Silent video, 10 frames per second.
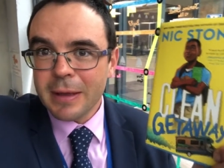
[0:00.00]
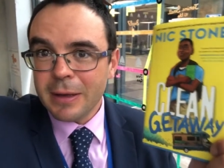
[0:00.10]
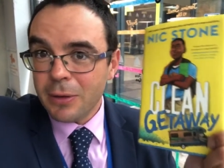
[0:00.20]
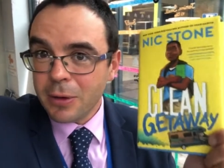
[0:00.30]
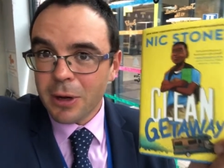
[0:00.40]

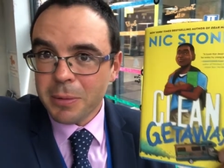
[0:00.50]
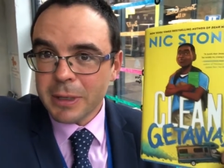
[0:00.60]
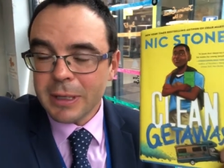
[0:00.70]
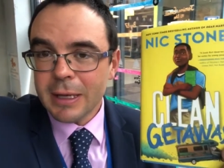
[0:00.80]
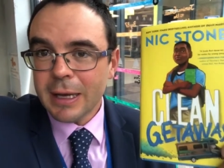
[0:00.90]
you know
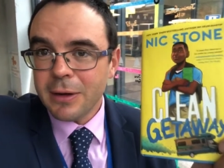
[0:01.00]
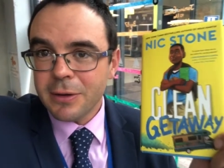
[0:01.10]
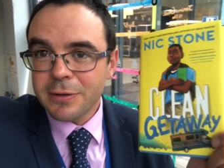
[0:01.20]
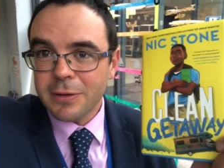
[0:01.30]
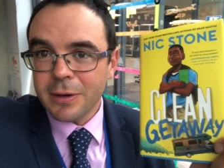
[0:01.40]
comedy and
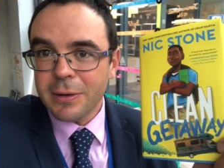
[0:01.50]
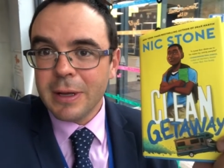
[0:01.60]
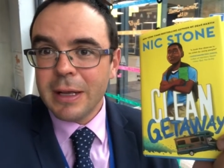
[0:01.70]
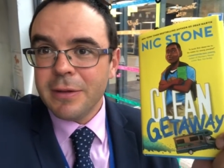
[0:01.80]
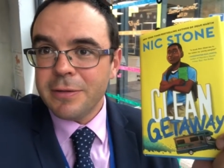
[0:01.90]
also
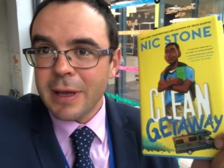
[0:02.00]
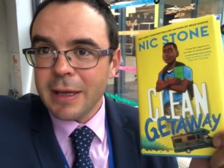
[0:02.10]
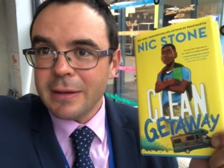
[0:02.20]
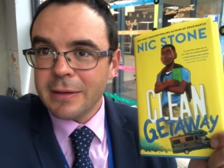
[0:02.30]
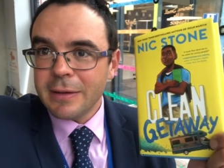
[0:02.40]

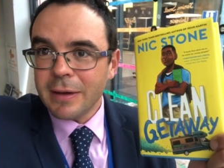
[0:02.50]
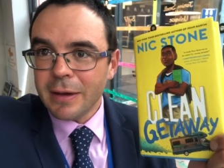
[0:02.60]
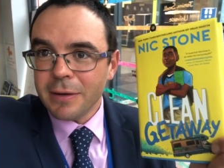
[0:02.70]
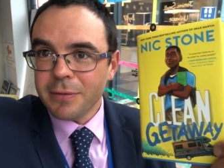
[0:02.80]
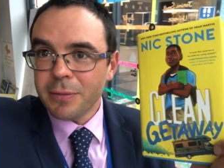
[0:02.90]
fans
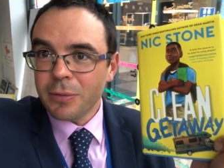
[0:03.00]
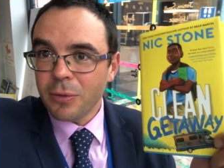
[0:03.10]
of